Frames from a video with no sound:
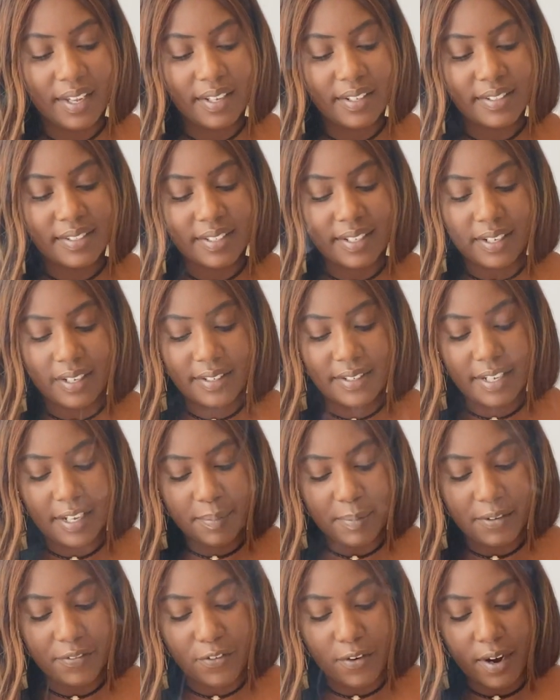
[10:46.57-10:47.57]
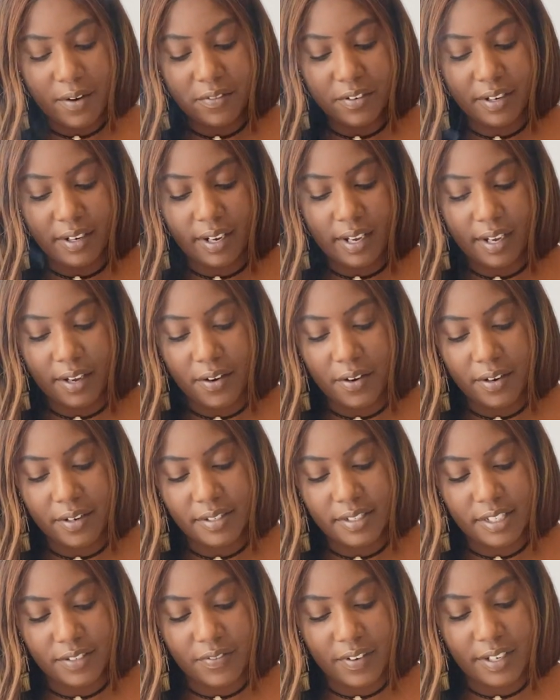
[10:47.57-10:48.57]
it's gonna take me forever to get
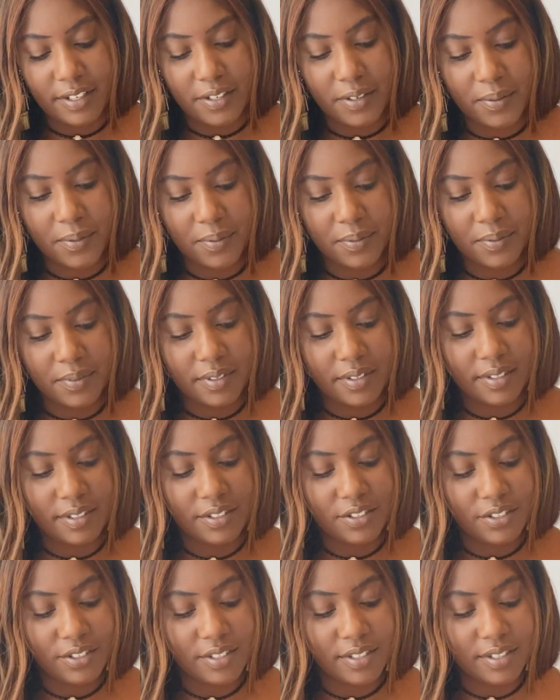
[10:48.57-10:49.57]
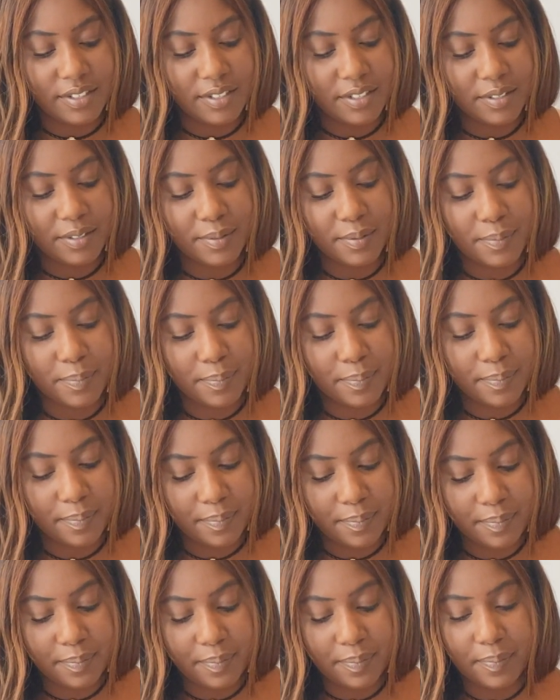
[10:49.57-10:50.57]
cards if I don't just
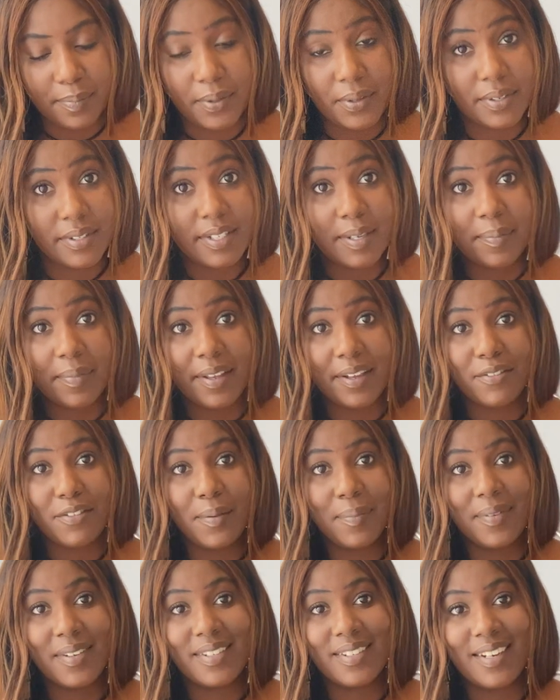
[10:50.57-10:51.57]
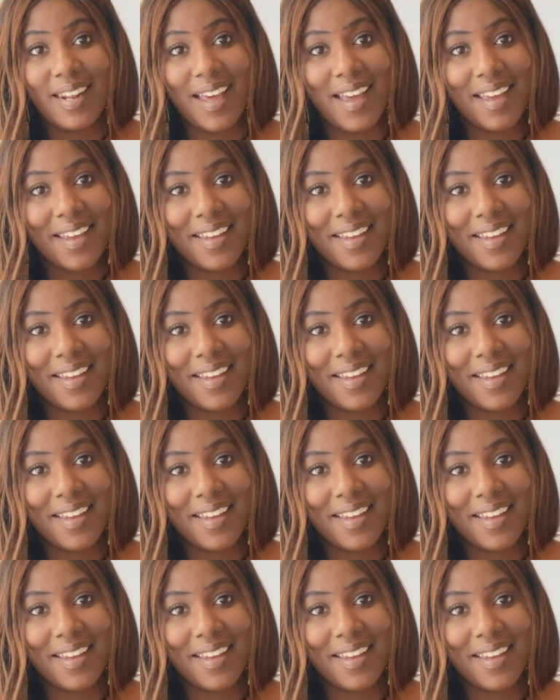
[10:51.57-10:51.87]
pull something from this deck.